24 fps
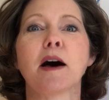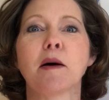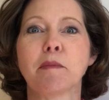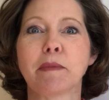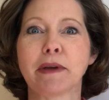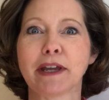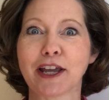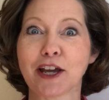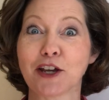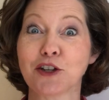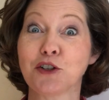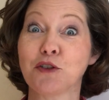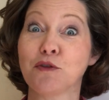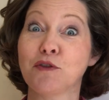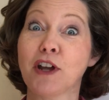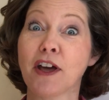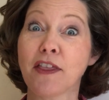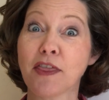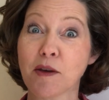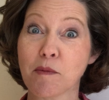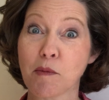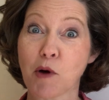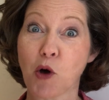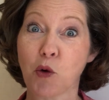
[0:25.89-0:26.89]
because you've
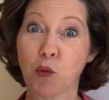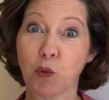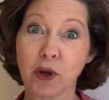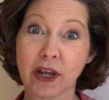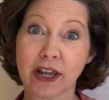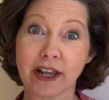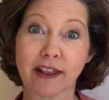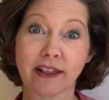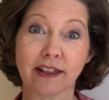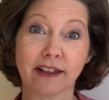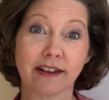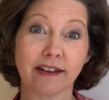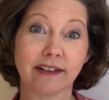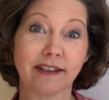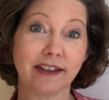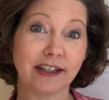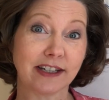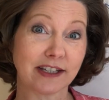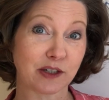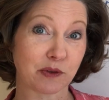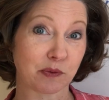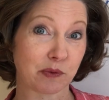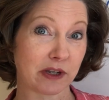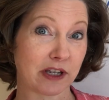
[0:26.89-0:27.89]
done them all week.
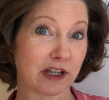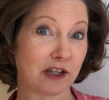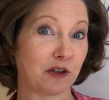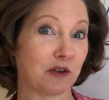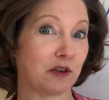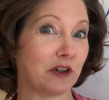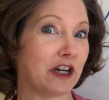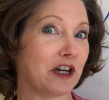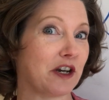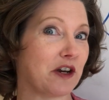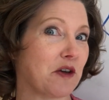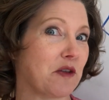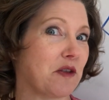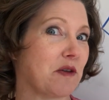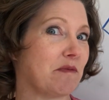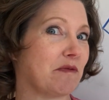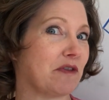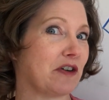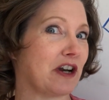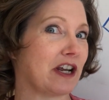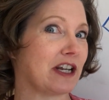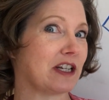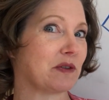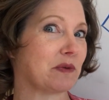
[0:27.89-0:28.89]
This week, you'll need to know them
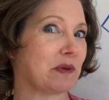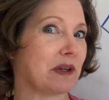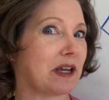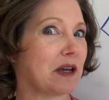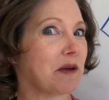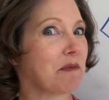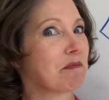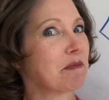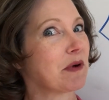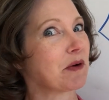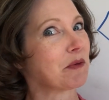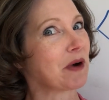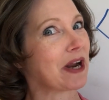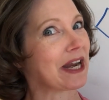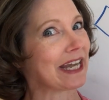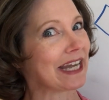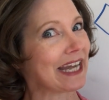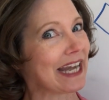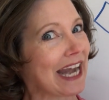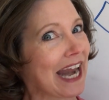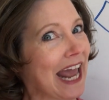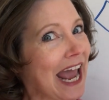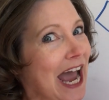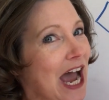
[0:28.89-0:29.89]
for next week. But
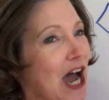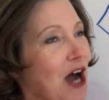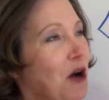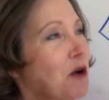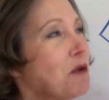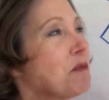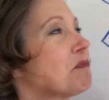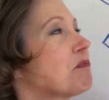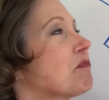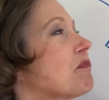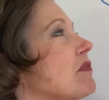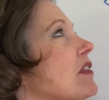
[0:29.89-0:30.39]
right now,